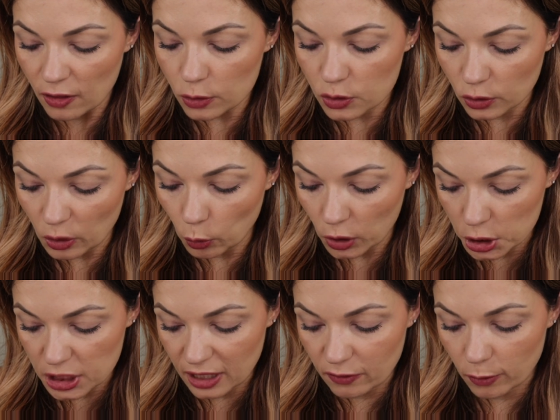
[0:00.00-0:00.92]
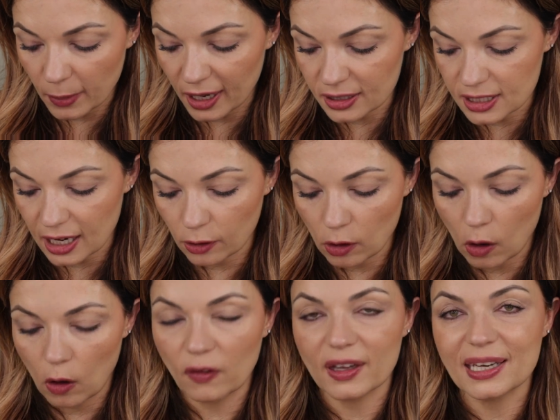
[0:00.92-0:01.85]
There's only one shade from my entire
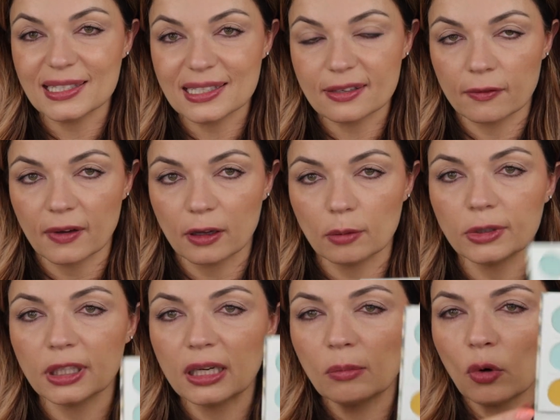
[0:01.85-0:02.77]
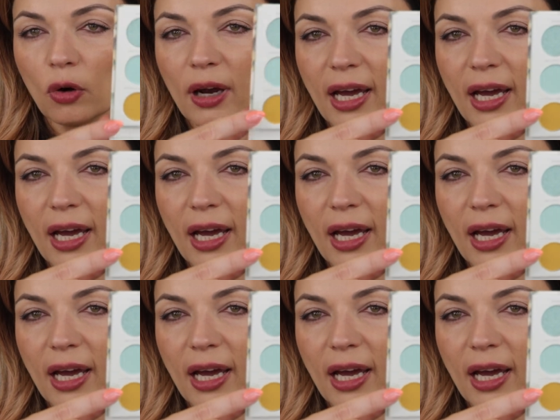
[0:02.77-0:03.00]
haul that isn't available anymore.